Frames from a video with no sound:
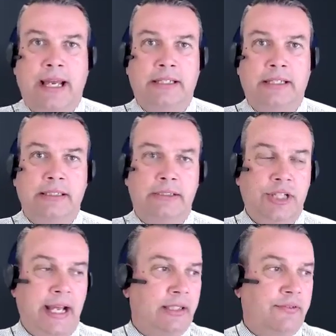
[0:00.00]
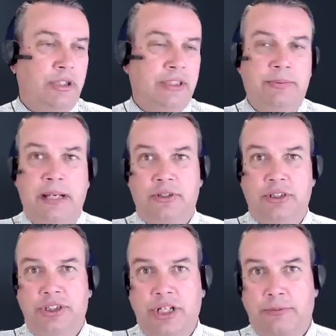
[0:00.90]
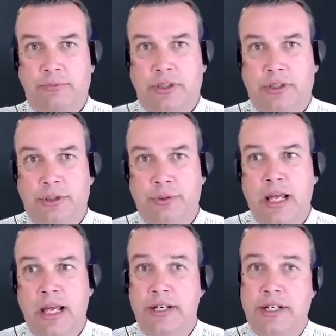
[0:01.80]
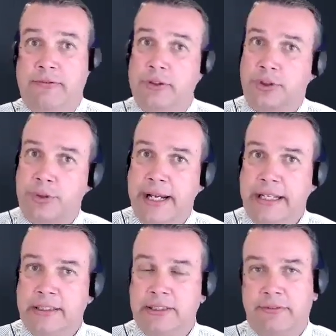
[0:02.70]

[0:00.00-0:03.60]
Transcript: And it's a chance for us to be able to share with you different trainings,